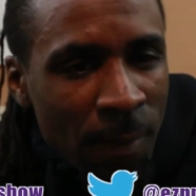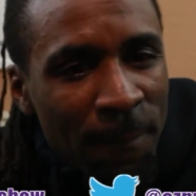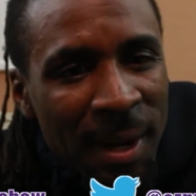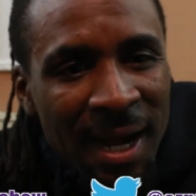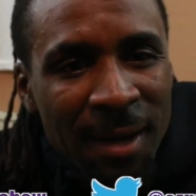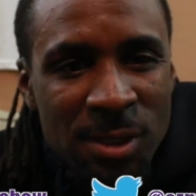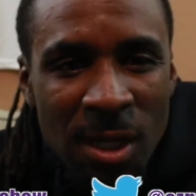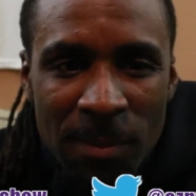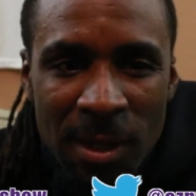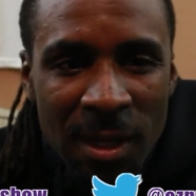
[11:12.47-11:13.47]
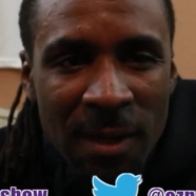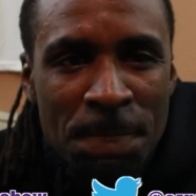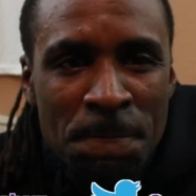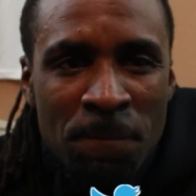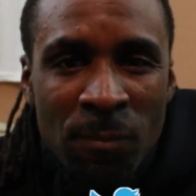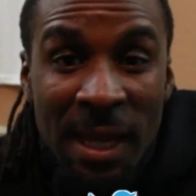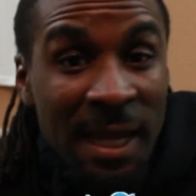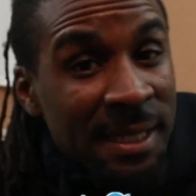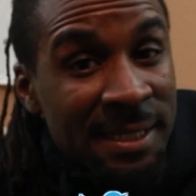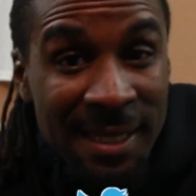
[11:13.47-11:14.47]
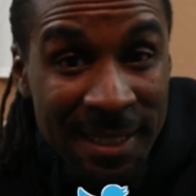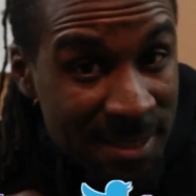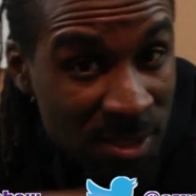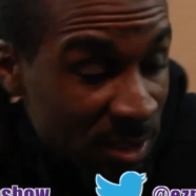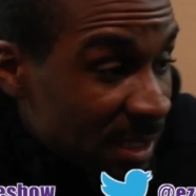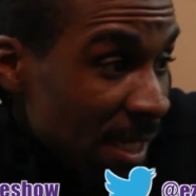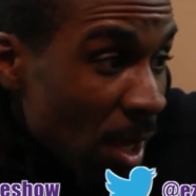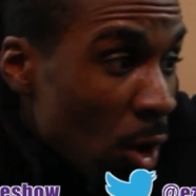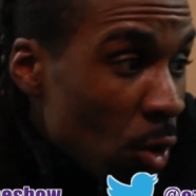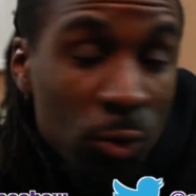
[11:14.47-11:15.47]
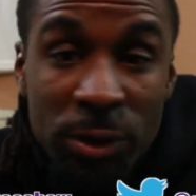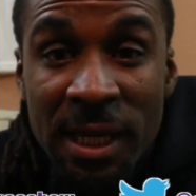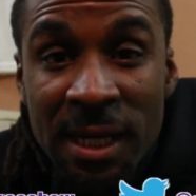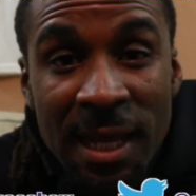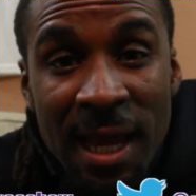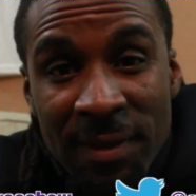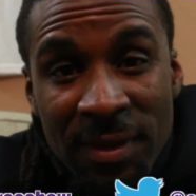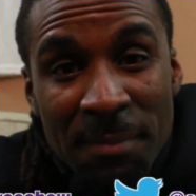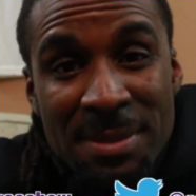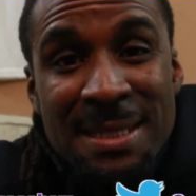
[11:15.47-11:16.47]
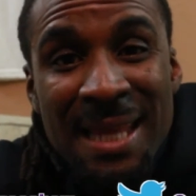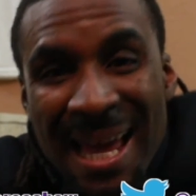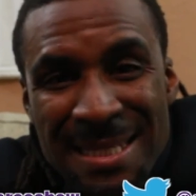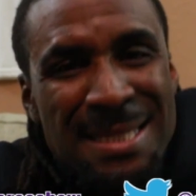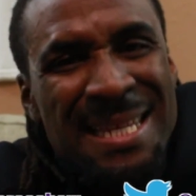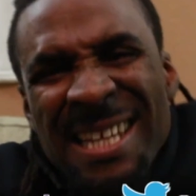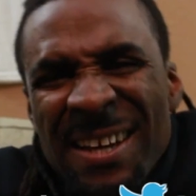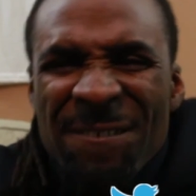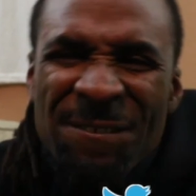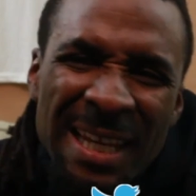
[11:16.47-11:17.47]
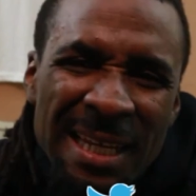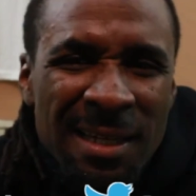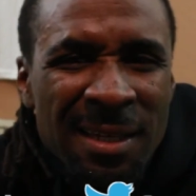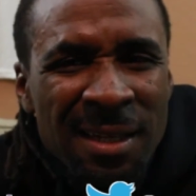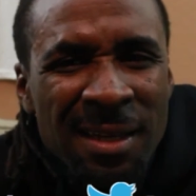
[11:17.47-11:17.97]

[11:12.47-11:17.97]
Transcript: Man, I'm talking about, and it, it took the whole 30 days, and I'm I still feel it.